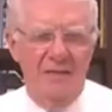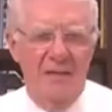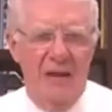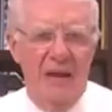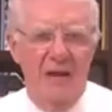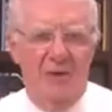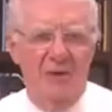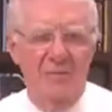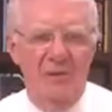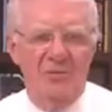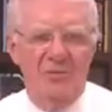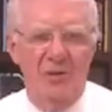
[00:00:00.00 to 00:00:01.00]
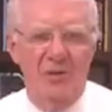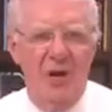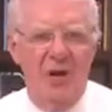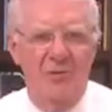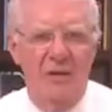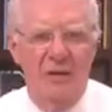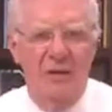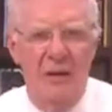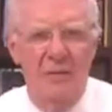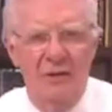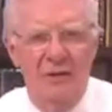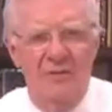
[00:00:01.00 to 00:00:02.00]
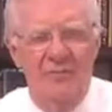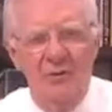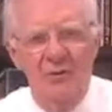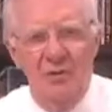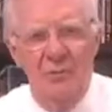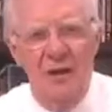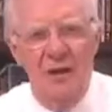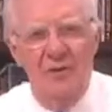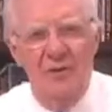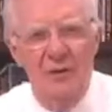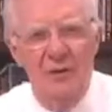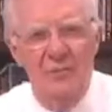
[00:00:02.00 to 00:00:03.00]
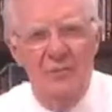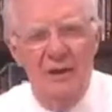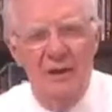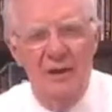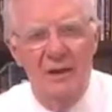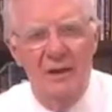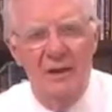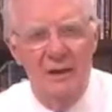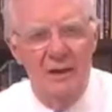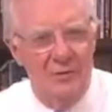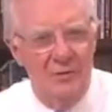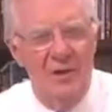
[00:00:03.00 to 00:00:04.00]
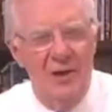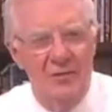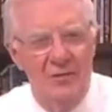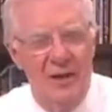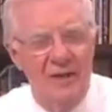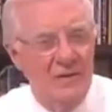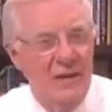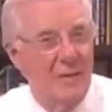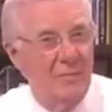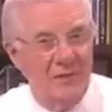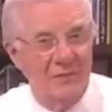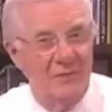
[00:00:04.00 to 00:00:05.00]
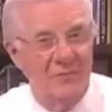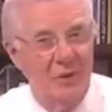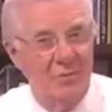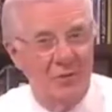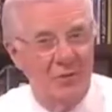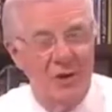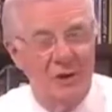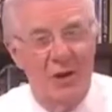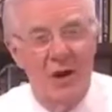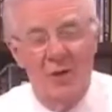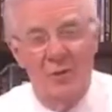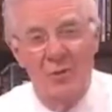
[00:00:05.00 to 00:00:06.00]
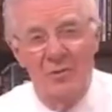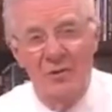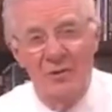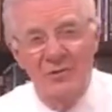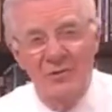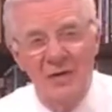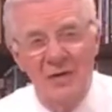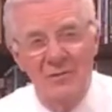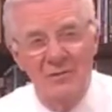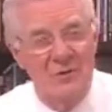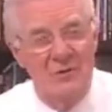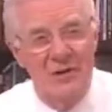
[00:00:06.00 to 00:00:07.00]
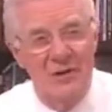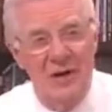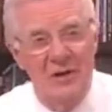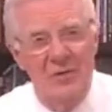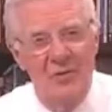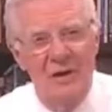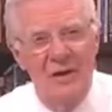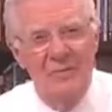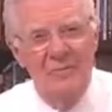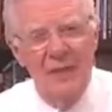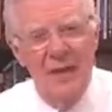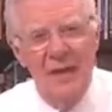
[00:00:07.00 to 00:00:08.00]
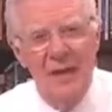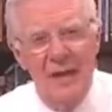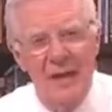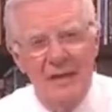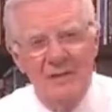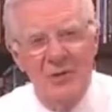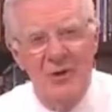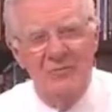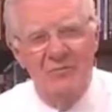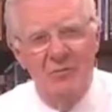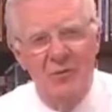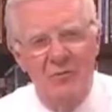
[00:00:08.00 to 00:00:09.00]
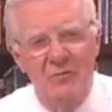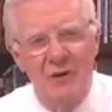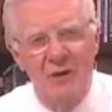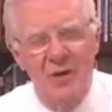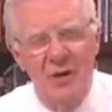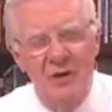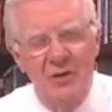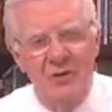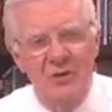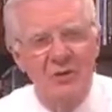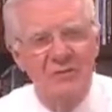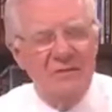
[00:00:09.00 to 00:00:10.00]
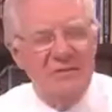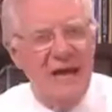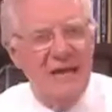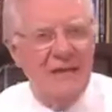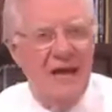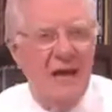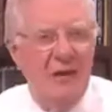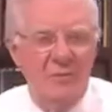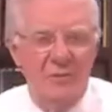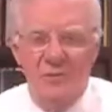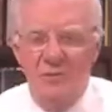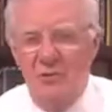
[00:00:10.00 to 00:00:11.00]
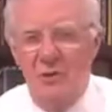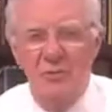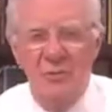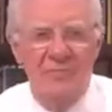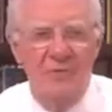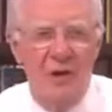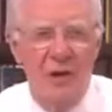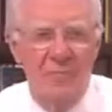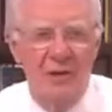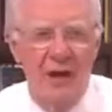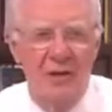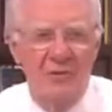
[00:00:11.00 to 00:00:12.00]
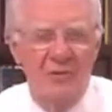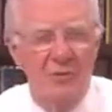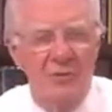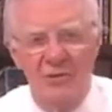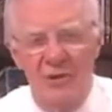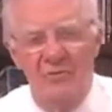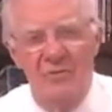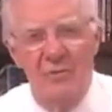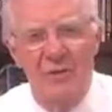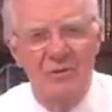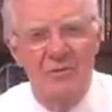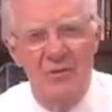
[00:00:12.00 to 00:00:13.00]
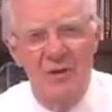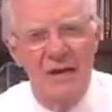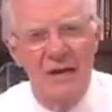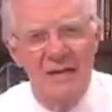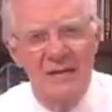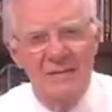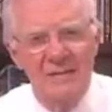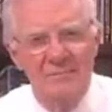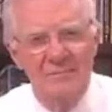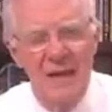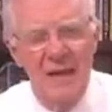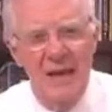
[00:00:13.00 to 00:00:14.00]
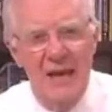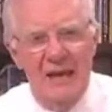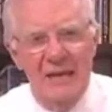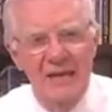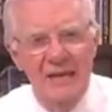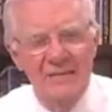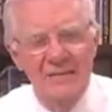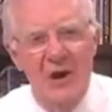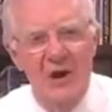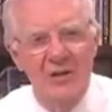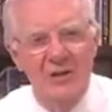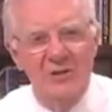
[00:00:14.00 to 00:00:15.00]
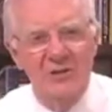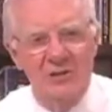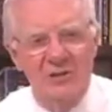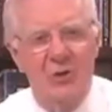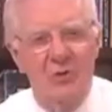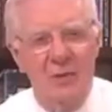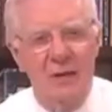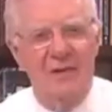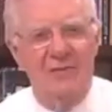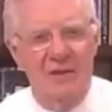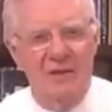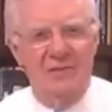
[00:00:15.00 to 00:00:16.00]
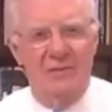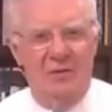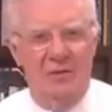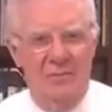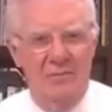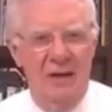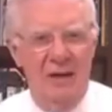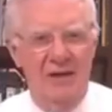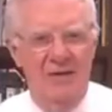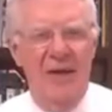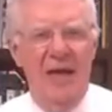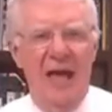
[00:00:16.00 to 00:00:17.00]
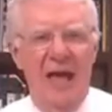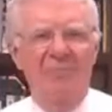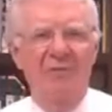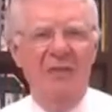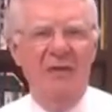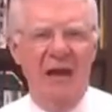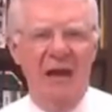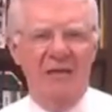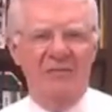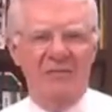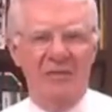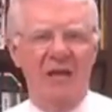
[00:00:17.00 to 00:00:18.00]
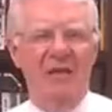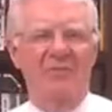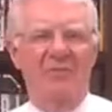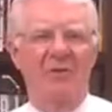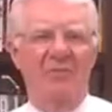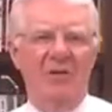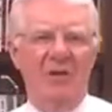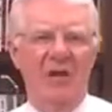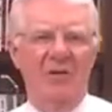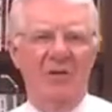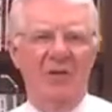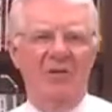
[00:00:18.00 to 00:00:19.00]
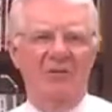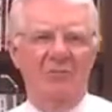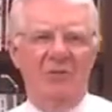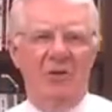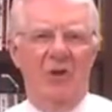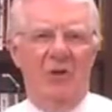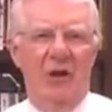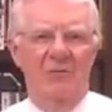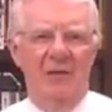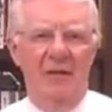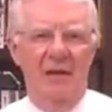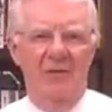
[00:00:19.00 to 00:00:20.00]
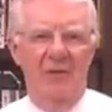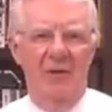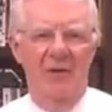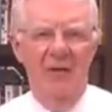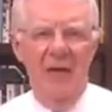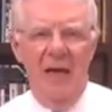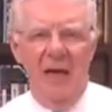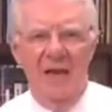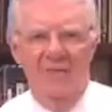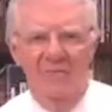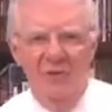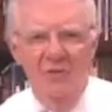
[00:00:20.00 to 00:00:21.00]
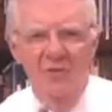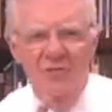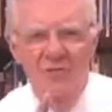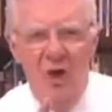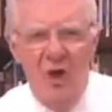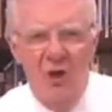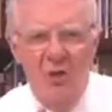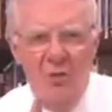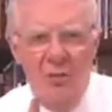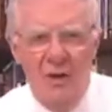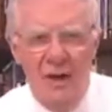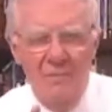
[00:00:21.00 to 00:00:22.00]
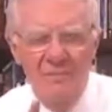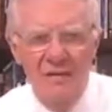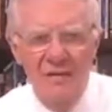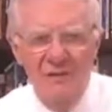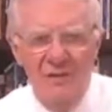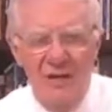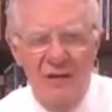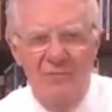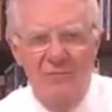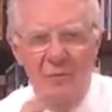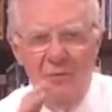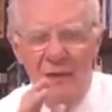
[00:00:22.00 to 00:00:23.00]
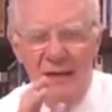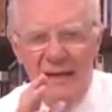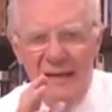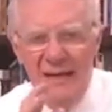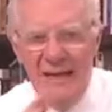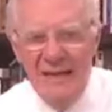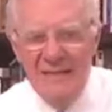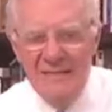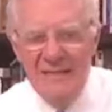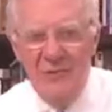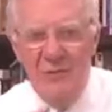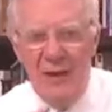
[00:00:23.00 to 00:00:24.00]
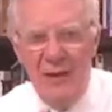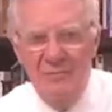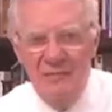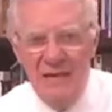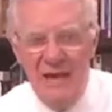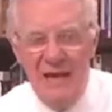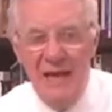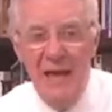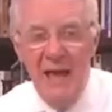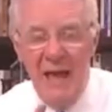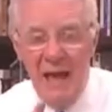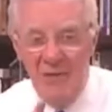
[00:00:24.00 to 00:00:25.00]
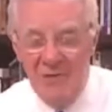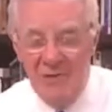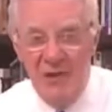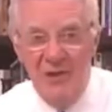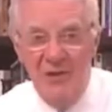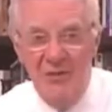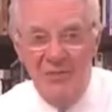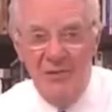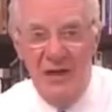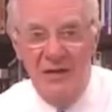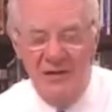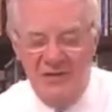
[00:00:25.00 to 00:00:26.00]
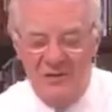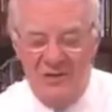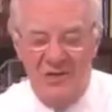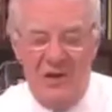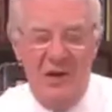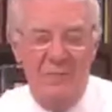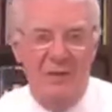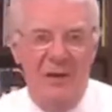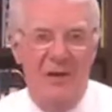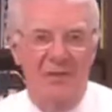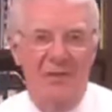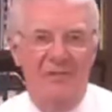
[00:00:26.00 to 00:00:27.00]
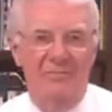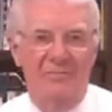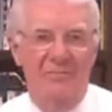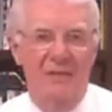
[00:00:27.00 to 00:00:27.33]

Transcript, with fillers: He said, I'm not going to be in Chicago anytime in the near future, but I'm going to be in Toronto. And I said, I'm actually from Toronto. I'll come over there and see you. It's only an hour away. And so I flew over. The two of us sat down, which was going to be for a couple hours. We were there for about 3 days. And he started to show me things about the mind. Everything I had studied for over 10 years was all coming together. And if you follow what I'm teaching, if you really listen to what I'm saying, everything you've studied is going to come together.